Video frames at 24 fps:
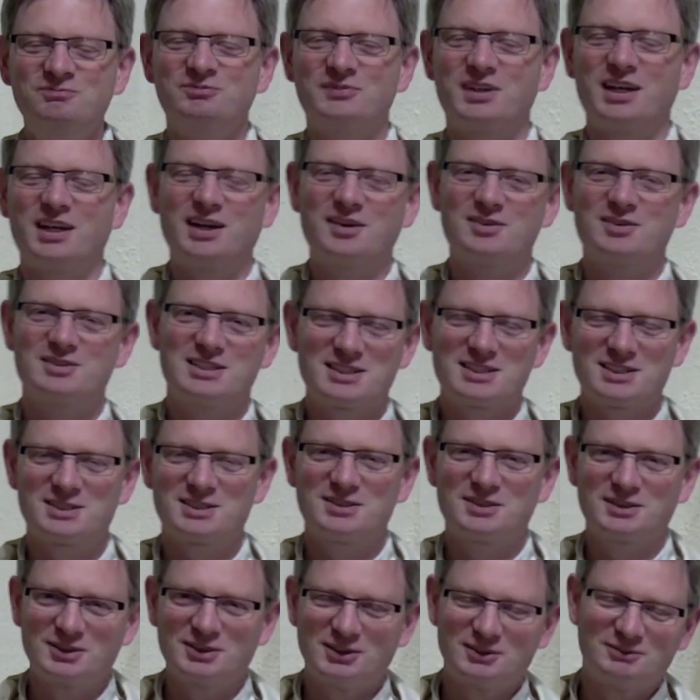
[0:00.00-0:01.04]
and I was listening to it
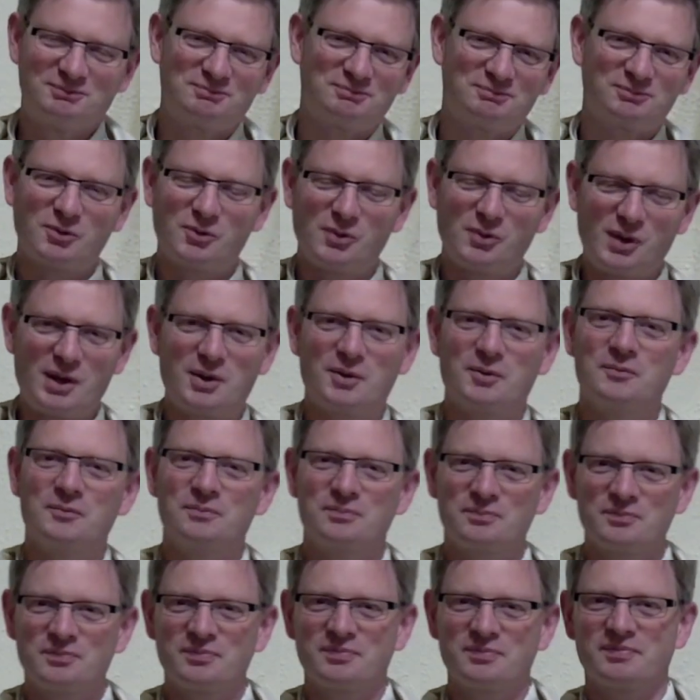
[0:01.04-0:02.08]
going, wow,
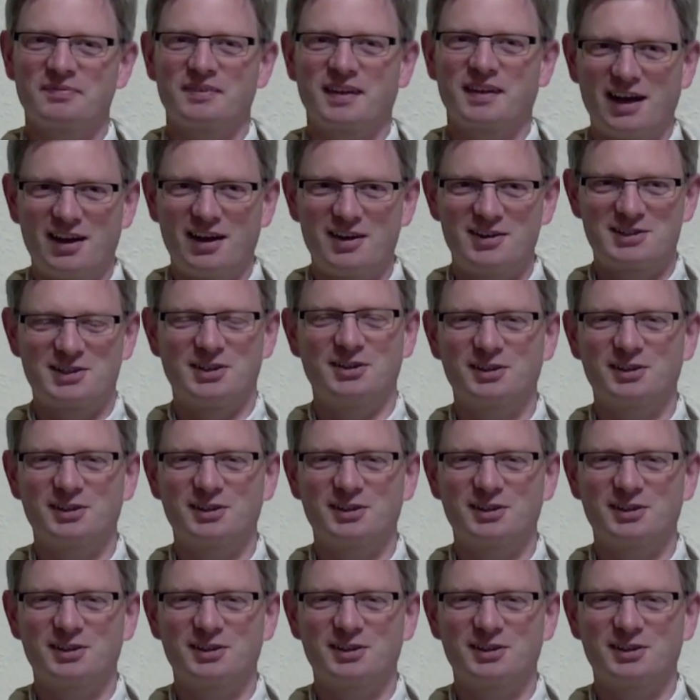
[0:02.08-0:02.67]
aren't all